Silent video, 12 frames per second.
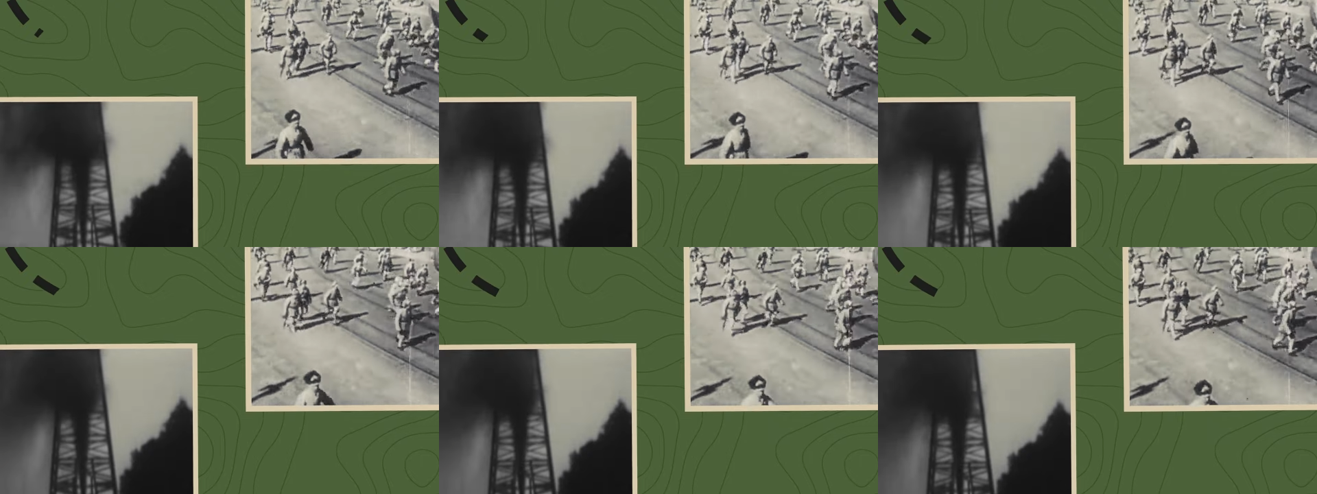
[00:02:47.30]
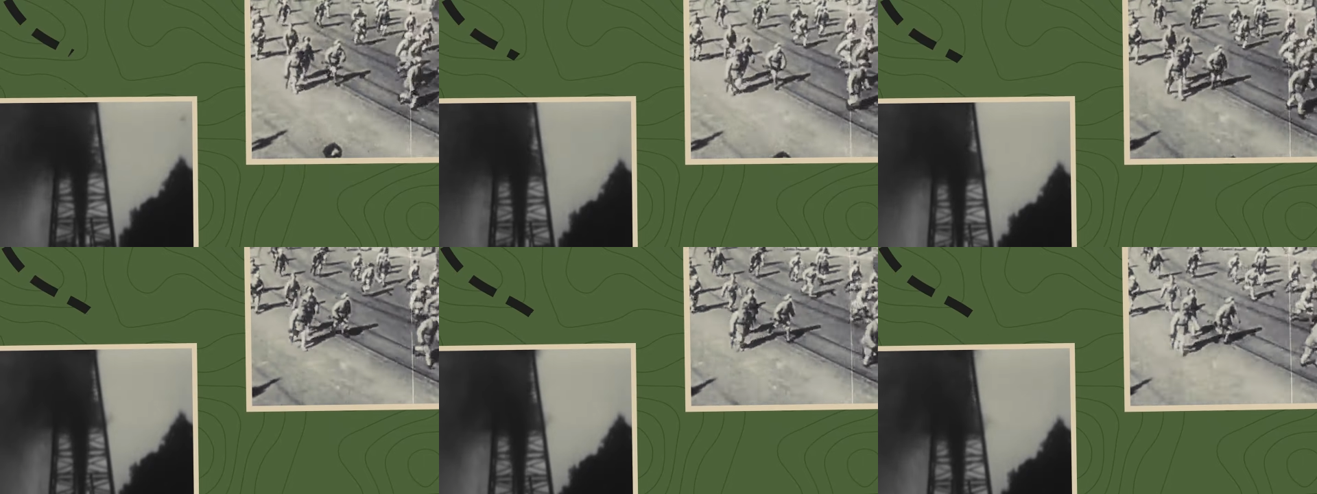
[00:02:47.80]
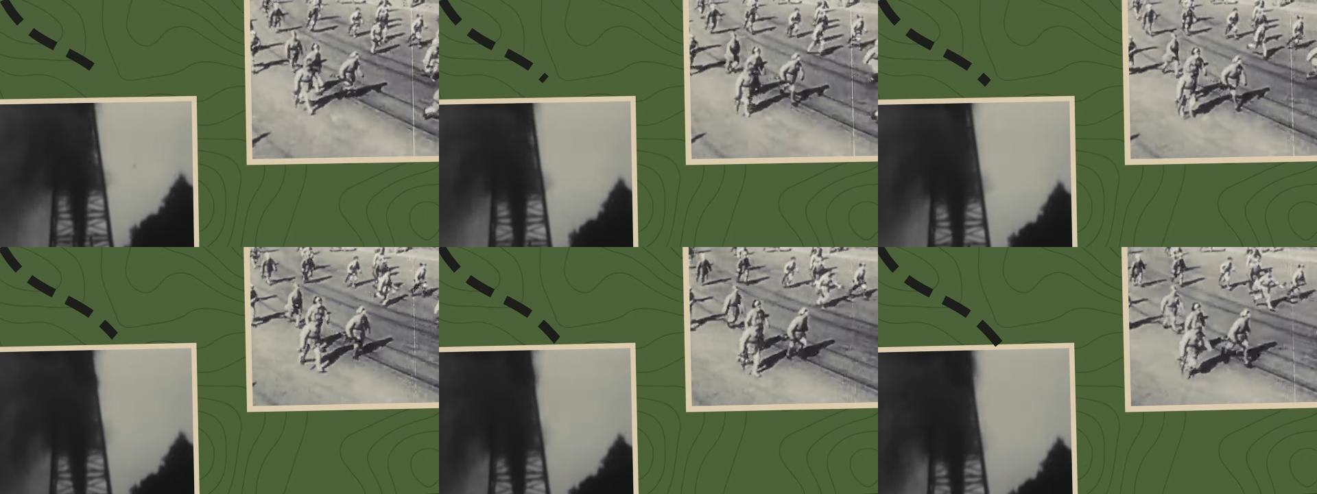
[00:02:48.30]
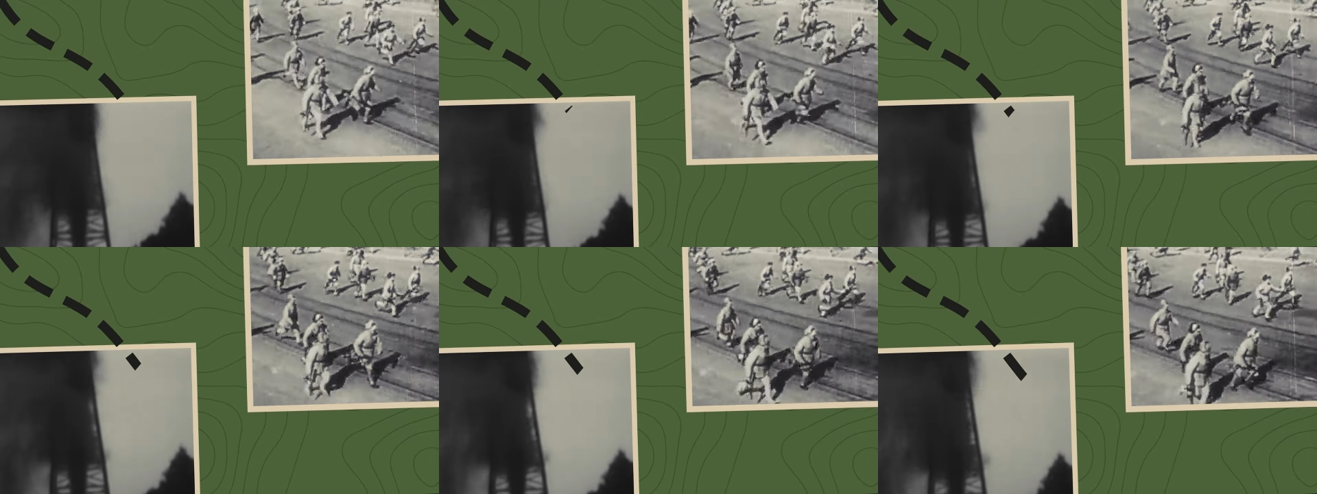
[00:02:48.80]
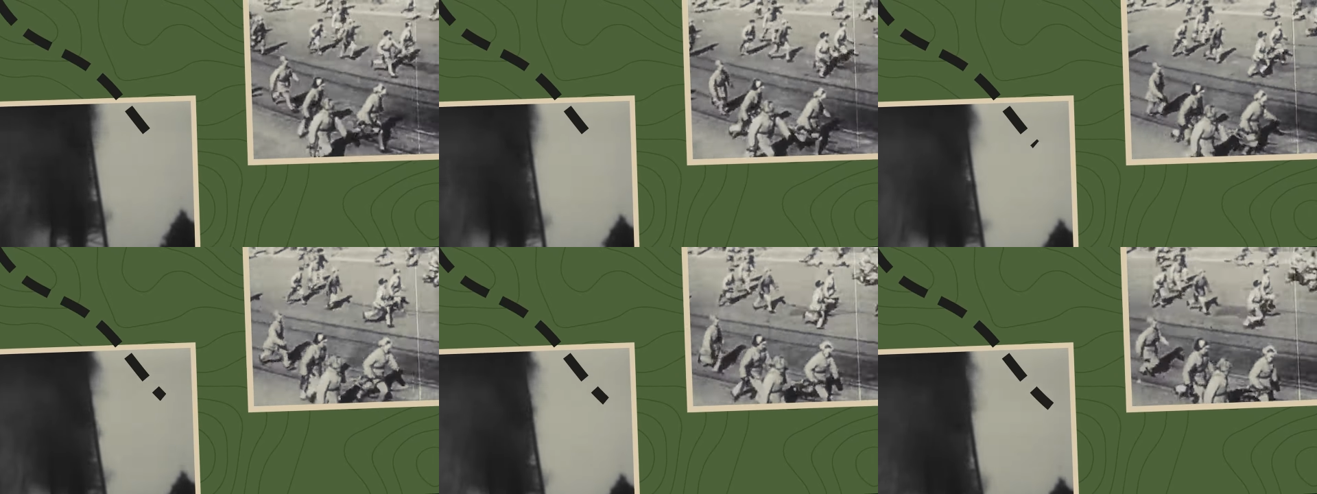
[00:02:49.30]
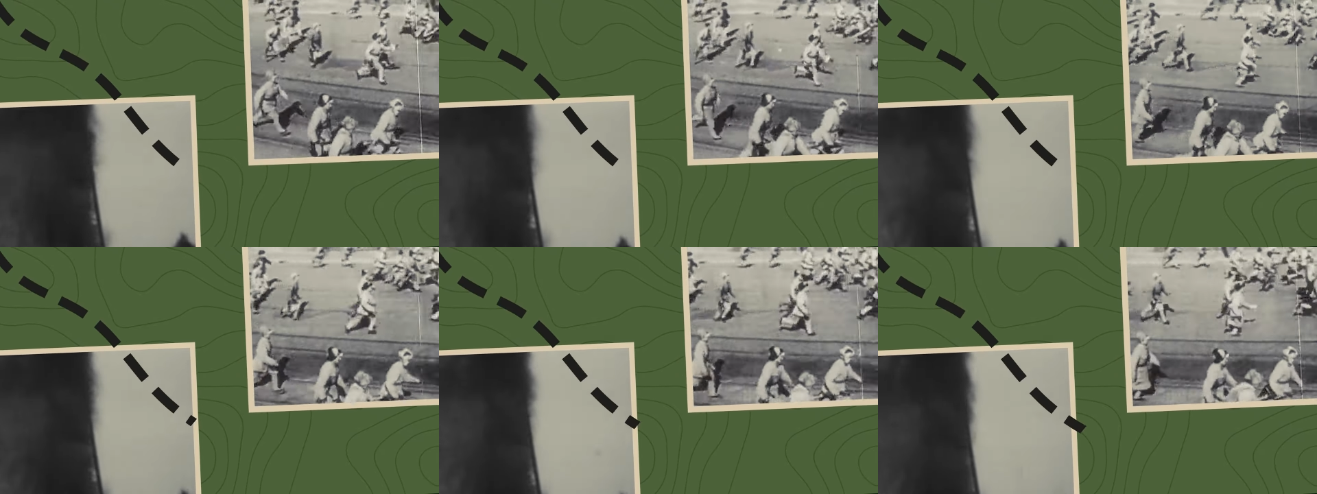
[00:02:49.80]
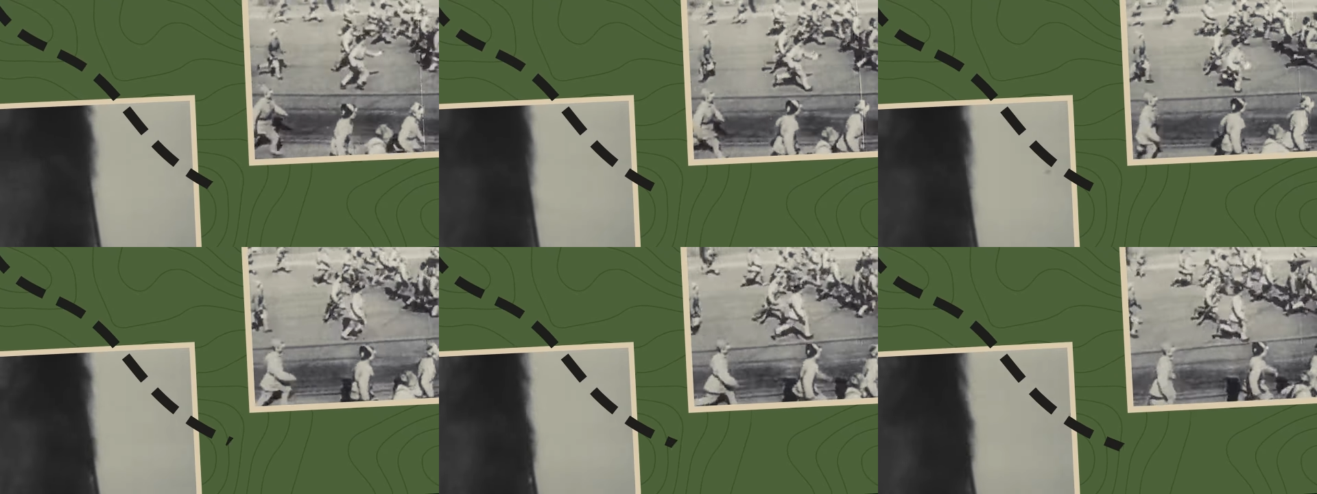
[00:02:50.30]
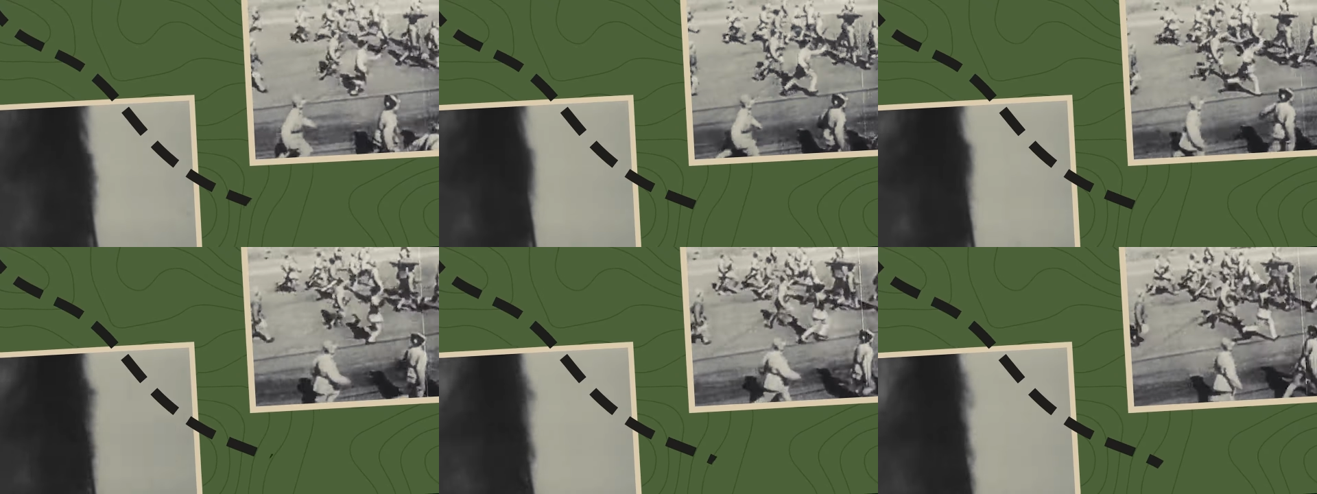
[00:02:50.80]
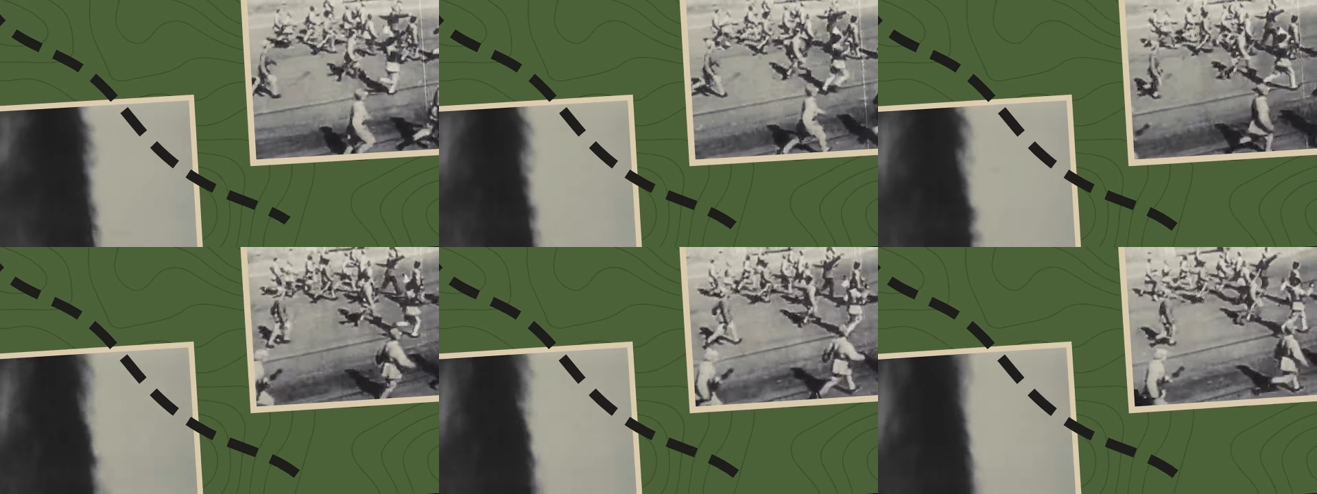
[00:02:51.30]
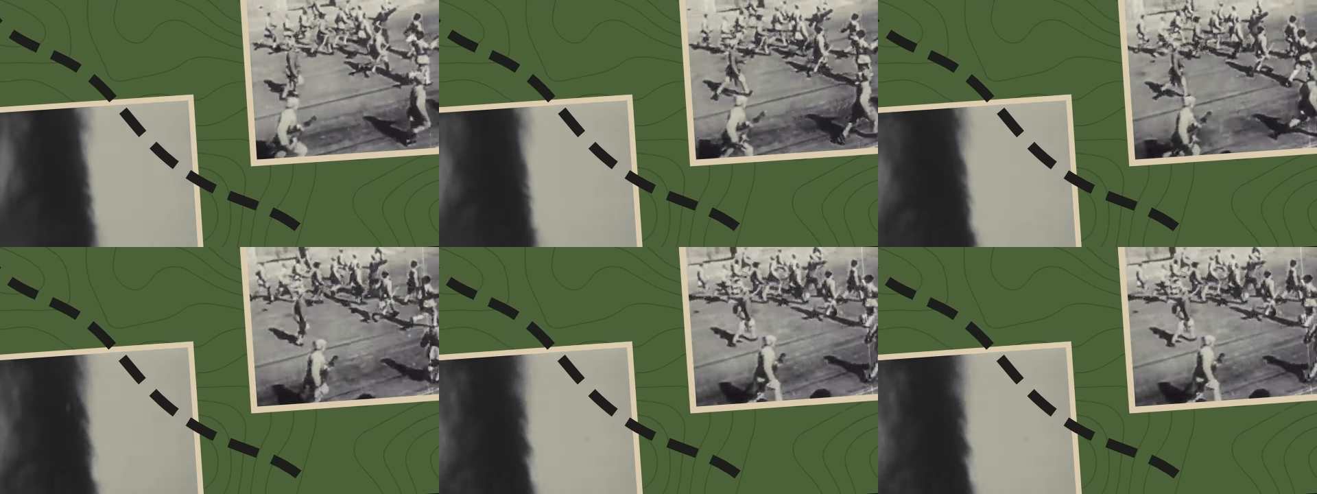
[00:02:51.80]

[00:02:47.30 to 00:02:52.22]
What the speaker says: [unreadable: no face in view]